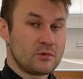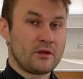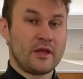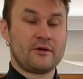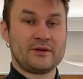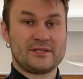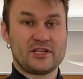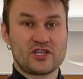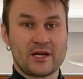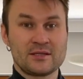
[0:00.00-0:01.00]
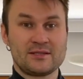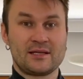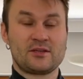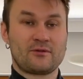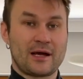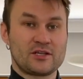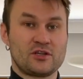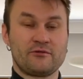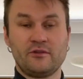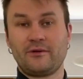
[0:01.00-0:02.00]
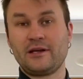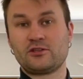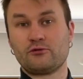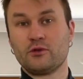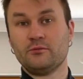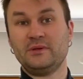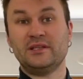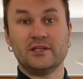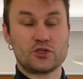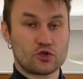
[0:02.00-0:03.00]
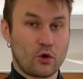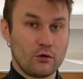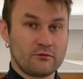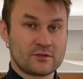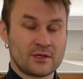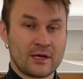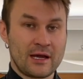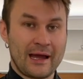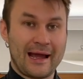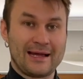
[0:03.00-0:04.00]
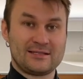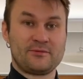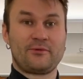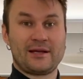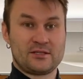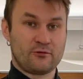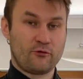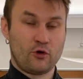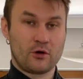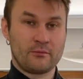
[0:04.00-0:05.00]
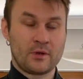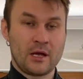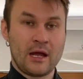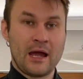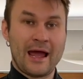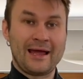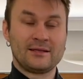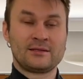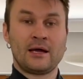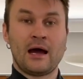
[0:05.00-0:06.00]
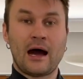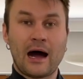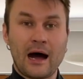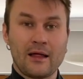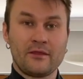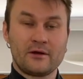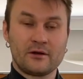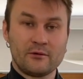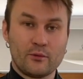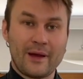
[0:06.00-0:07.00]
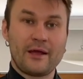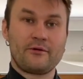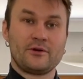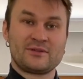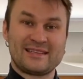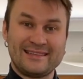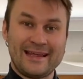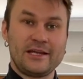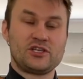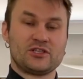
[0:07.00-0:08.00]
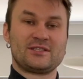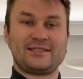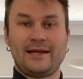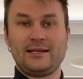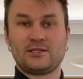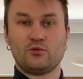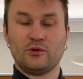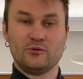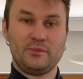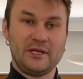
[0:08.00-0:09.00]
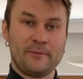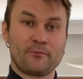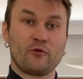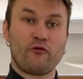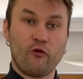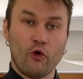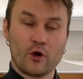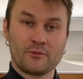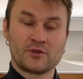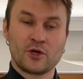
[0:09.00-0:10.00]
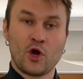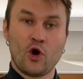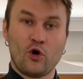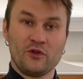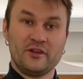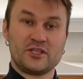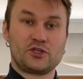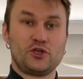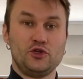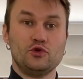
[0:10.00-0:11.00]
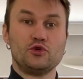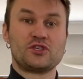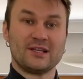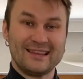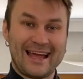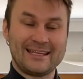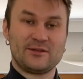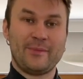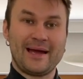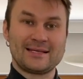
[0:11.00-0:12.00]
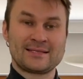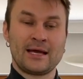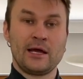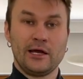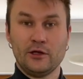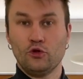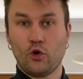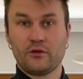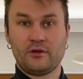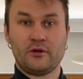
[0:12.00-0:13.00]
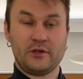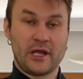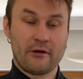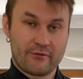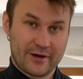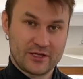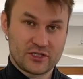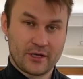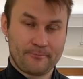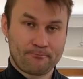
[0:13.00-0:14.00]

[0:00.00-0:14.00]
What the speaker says: There is a chance that Russian Federation will be dissolved as its present form, and other various nation states will be formed on this huge landmass in northern Eurasia.